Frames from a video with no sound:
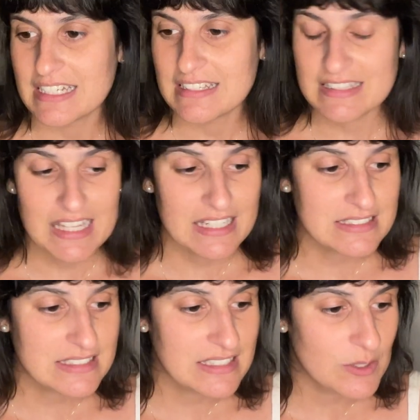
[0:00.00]
And
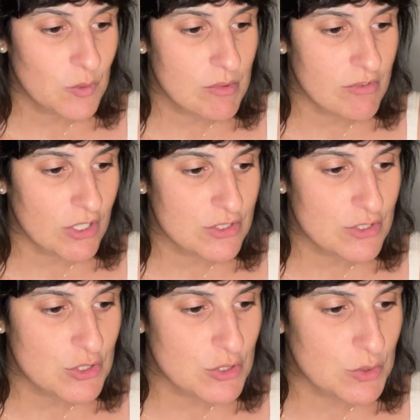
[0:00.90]
then we move
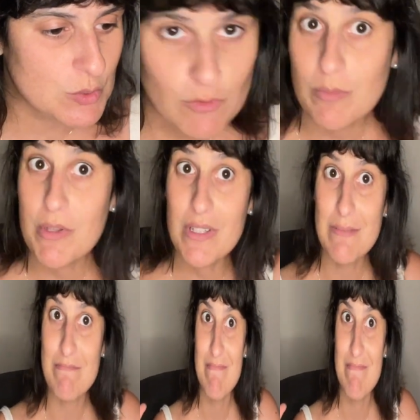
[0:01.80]
on to number 3.